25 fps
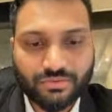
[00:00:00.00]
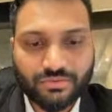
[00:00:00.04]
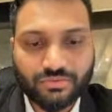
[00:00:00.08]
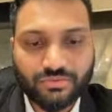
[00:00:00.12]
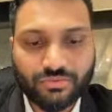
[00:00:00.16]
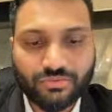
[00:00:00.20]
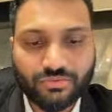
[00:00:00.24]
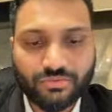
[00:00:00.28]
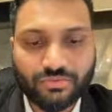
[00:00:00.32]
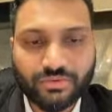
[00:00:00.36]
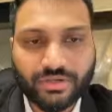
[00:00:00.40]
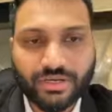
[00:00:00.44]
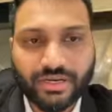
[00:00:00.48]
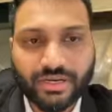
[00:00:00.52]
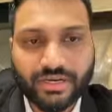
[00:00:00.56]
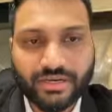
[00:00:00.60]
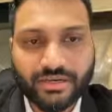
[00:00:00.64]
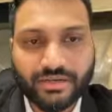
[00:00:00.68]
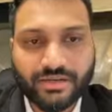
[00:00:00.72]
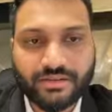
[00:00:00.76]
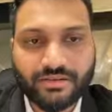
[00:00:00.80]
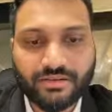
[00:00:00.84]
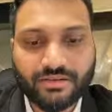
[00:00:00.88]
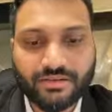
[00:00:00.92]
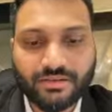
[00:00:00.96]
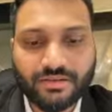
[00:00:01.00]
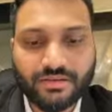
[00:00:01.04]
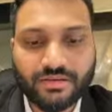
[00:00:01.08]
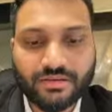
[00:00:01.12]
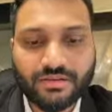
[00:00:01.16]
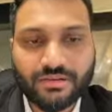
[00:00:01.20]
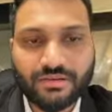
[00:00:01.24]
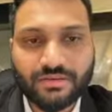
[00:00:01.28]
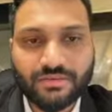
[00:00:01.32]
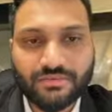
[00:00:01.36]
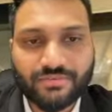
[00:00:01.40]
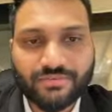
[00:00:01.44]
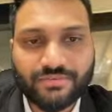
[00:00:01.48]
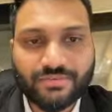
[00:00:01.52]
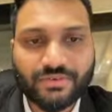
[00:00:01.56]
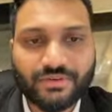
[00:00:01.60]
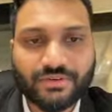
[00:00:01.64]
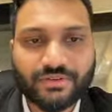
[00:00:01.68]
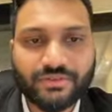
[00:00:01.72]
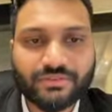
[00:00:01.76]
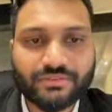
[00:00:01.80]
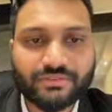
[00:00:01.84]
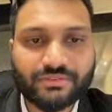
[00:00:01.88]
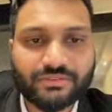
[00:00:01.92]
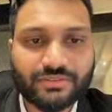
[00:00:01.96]
to write
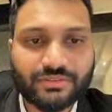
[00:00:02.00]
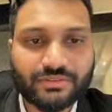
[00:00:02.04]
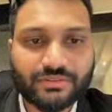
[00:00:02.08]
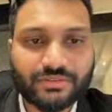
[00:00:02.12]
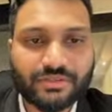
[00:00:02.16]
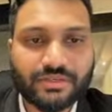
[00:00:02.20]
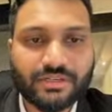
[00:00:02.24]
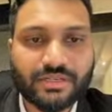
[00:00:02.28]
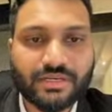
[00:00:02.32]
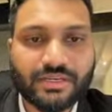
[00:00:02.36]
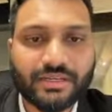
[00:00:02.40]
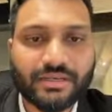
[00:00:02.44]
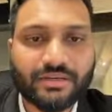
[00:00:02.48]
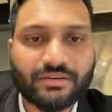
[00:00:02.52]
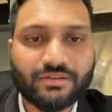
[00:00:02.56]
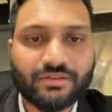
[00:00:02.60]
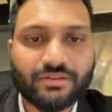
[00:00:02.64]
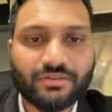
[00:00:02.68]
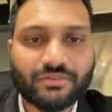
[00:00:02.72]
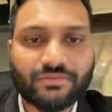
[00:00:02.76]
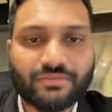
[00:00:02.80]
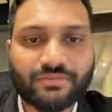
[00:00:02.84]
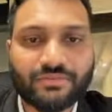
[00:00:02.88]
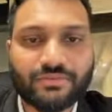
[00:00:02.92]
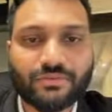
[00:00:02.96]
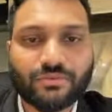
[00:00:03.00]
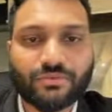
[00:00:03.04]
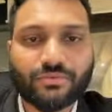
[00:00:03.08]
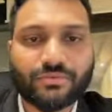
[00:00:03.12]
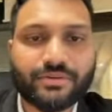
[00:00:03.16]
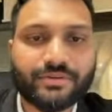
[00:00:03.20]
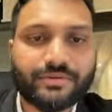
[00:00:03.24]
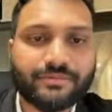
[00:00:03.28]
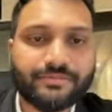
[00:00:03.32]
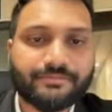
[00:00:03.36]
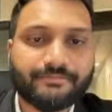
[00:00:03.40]
first line of code.